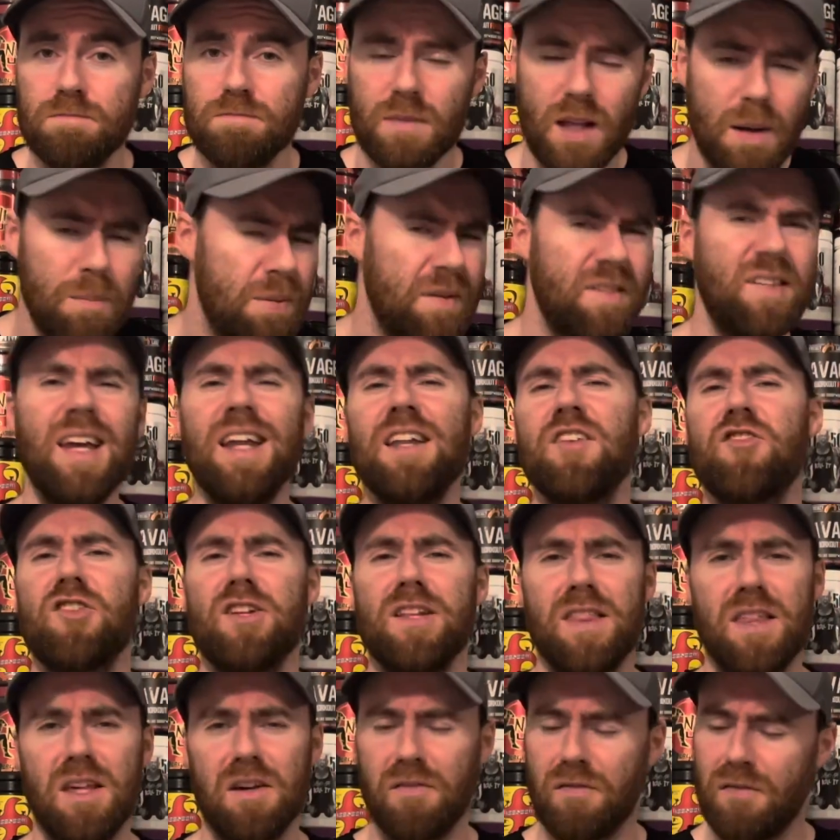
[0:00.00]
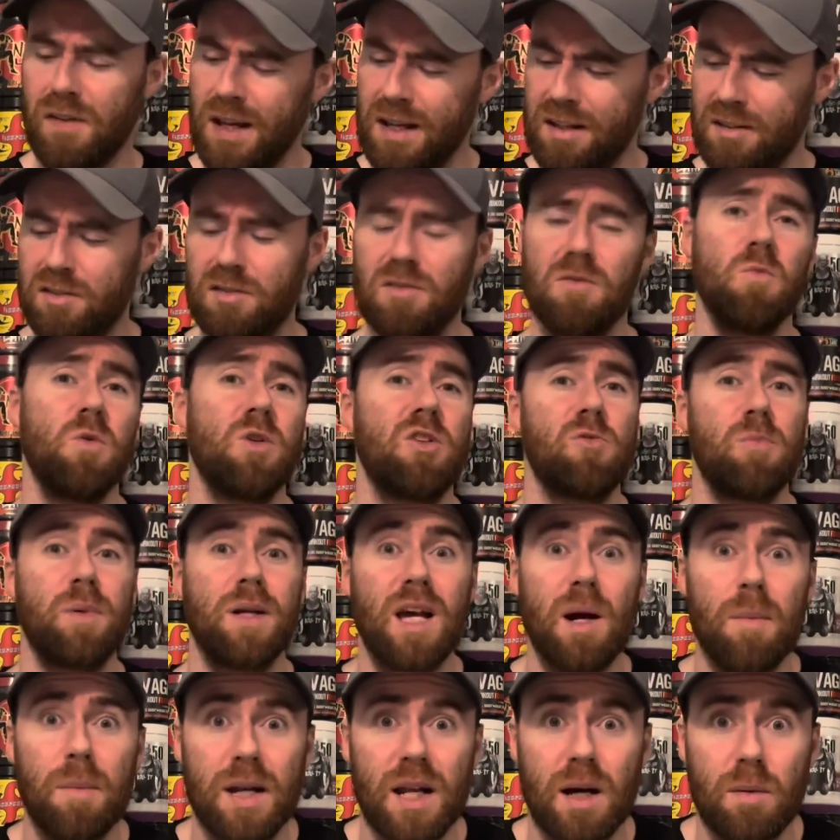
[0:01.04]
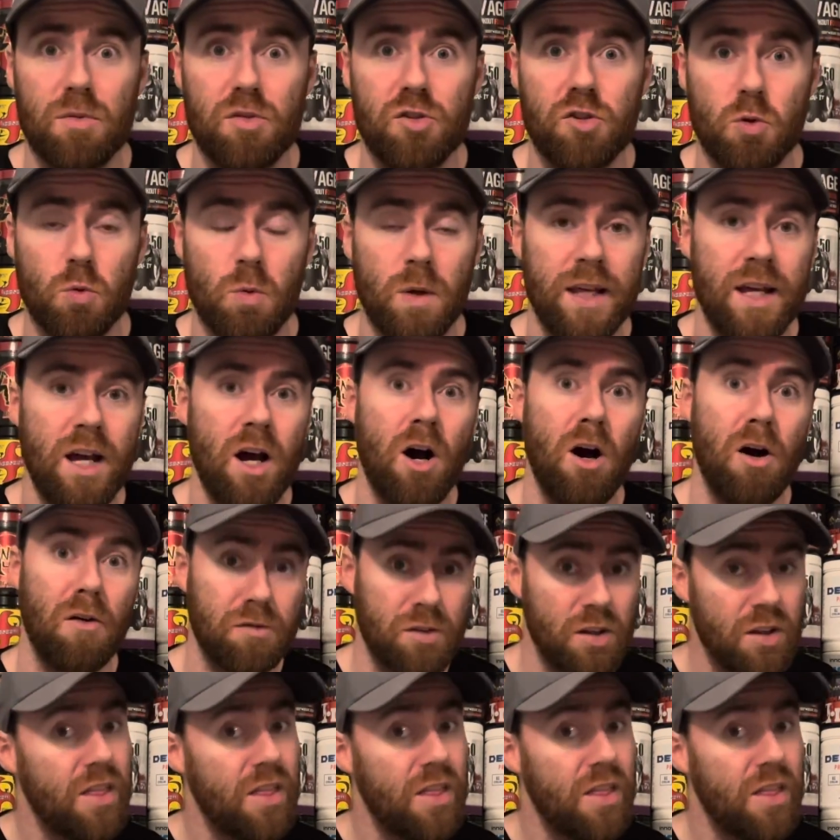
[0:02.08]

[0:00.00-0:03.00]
and potentially the effects which will be coming up shortly after